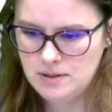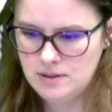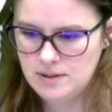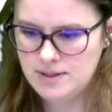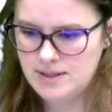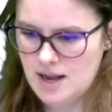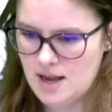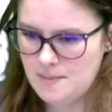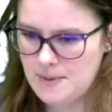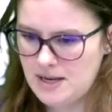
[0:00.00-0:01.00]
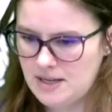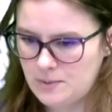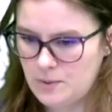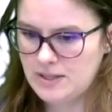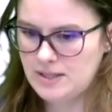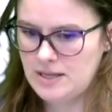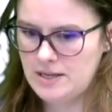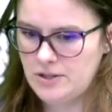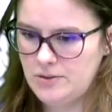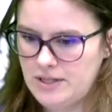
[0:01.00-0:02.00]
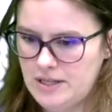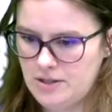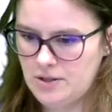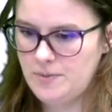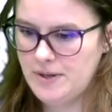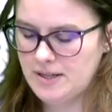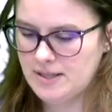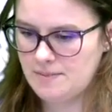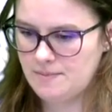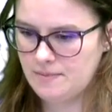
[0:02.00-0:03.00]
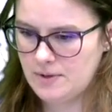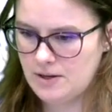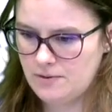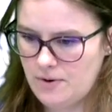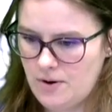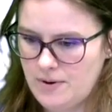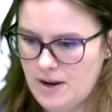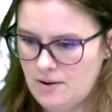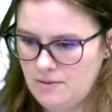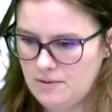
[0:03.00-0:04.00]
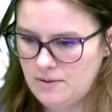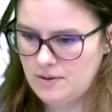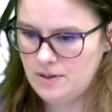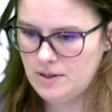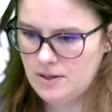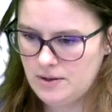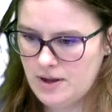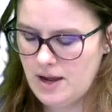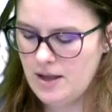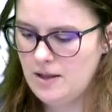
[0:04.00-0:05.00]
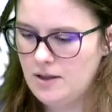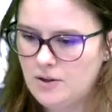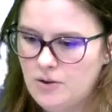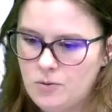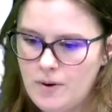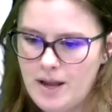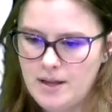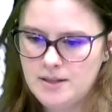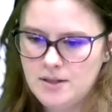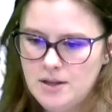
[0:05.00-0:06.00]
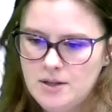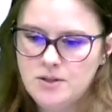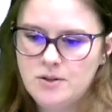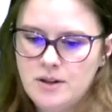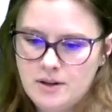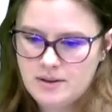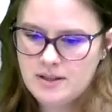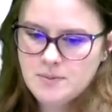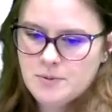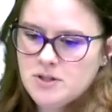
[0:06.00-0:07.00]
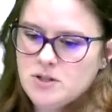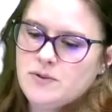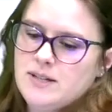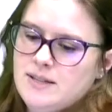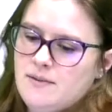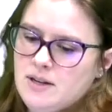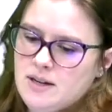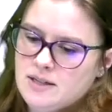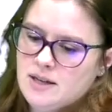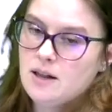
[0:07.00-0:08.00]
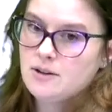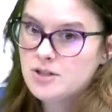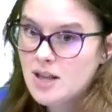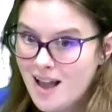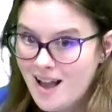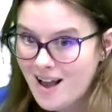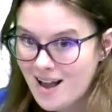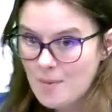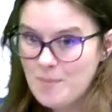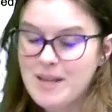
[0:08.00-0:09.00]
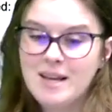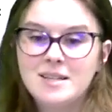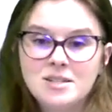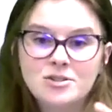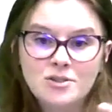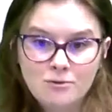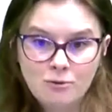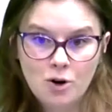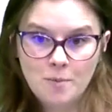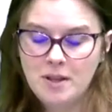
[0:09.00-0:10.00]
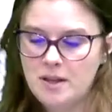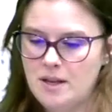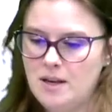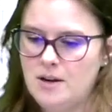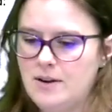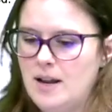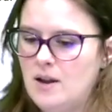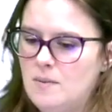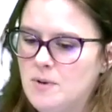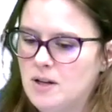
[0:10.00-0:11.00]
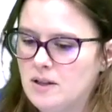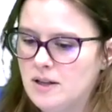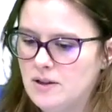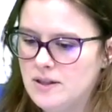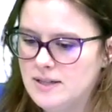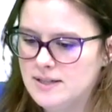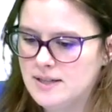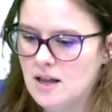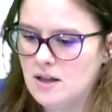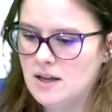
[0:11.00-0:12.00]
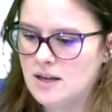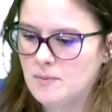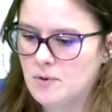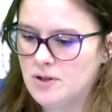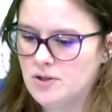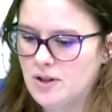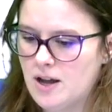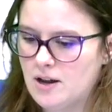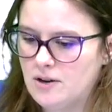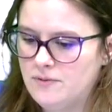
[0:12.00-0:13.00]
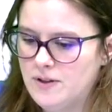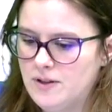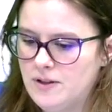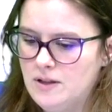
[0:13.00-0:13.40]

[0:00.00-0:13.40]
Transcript: sum, and it wants C2, D2 because I'm in a row now. Okay, great. So there, this person's raised $79. Because there's a formula in here now, I'm going to click on this cell and I'm going to do the autofill.